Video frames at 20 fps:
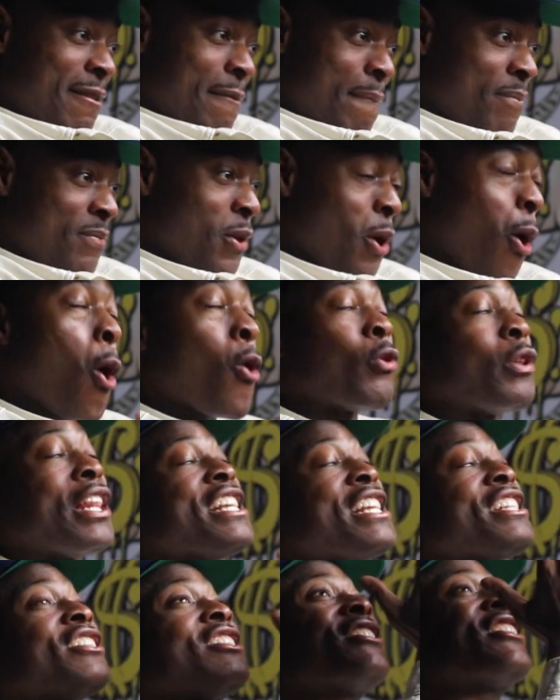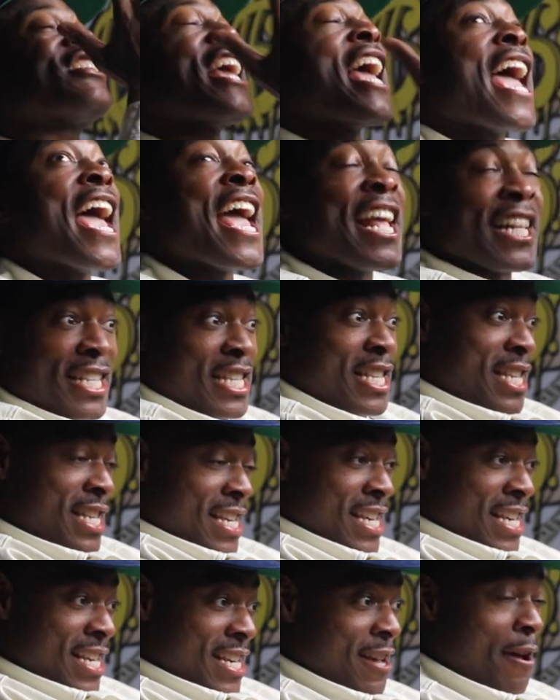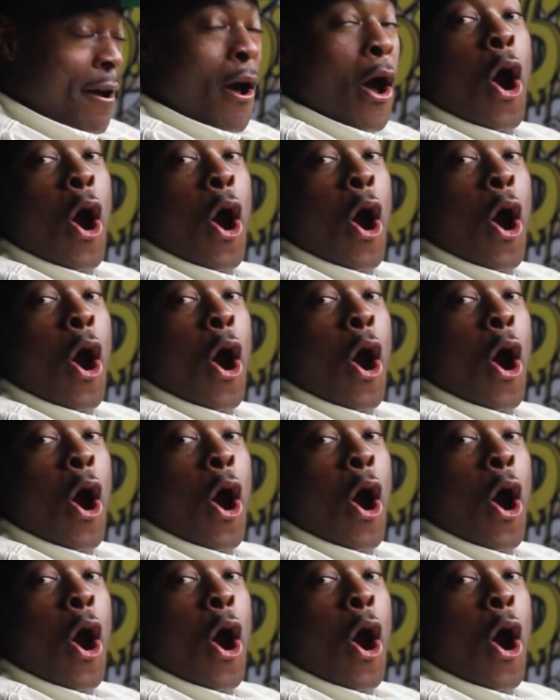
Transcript: Holy shit! holy shit!